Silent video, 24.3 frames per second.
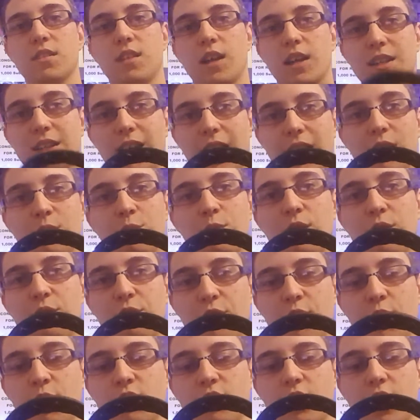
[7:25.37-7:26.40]
Like, that's what it
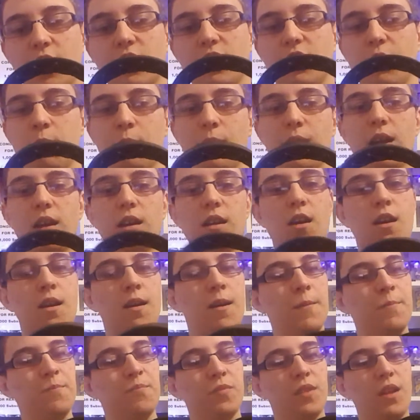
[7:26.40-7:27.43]
feels like to me.
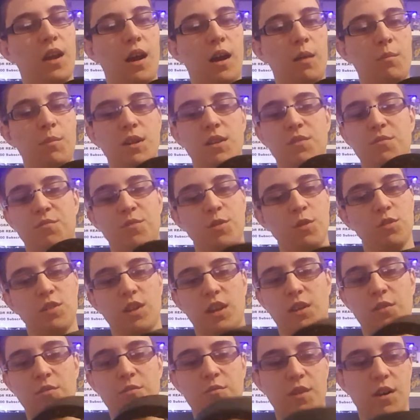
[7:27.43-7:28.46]
It feels
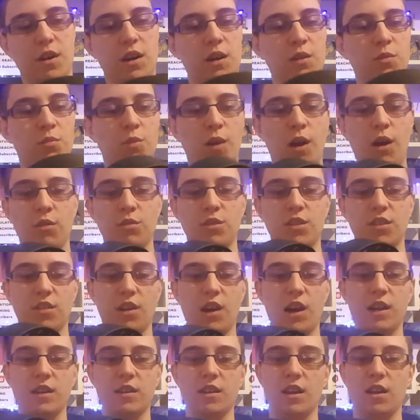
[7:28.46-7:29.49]
like a very well
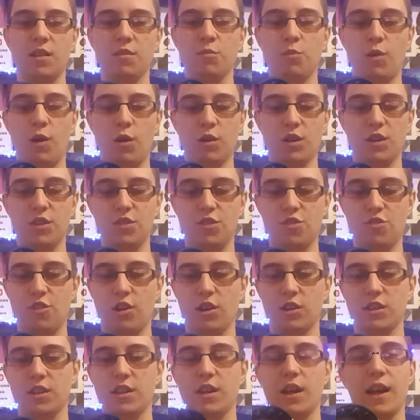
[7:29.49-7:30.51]
designed and well
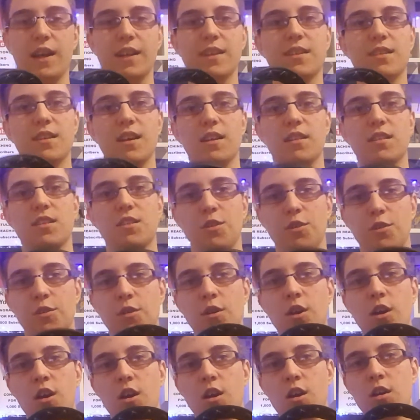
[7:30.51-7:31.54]
constructed headset. So
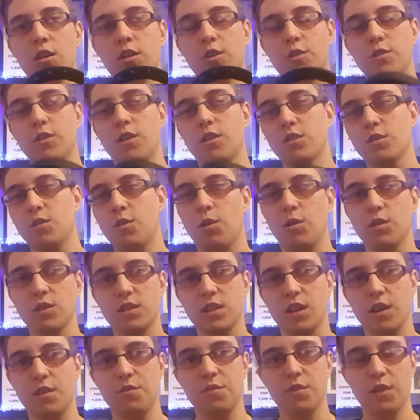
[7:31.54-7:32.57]
good on
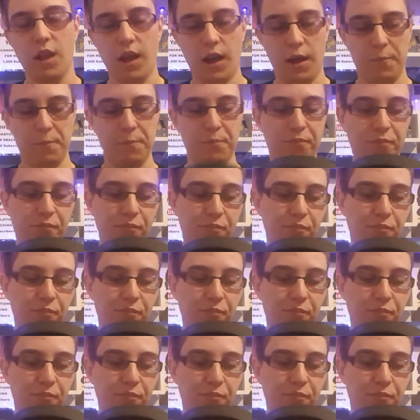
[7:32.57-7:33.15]
Corsair for that.